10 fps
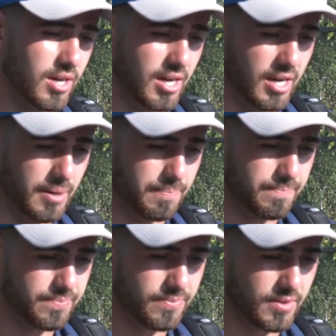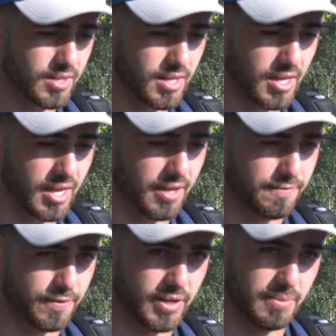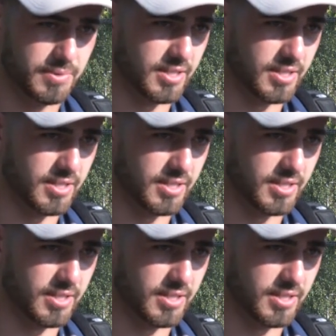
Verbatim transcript: Um, and for him